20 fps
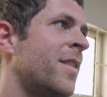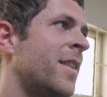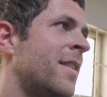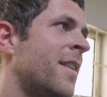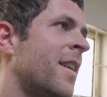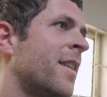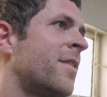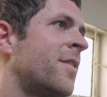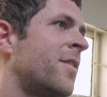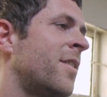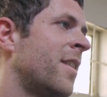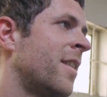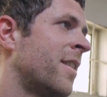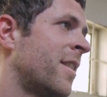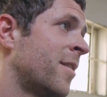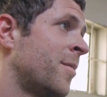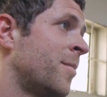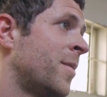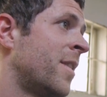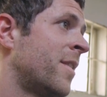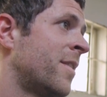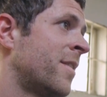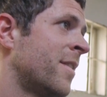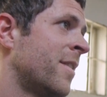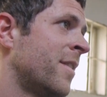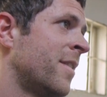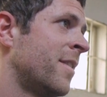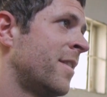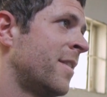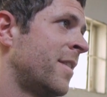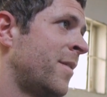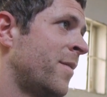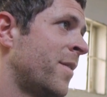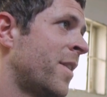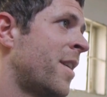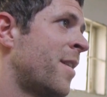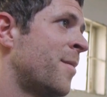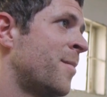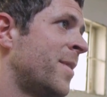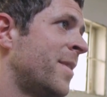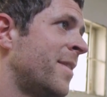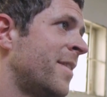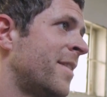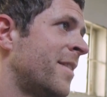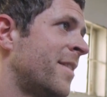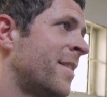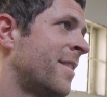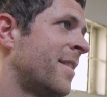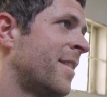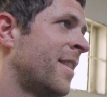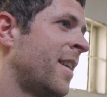industrial and commercial environments,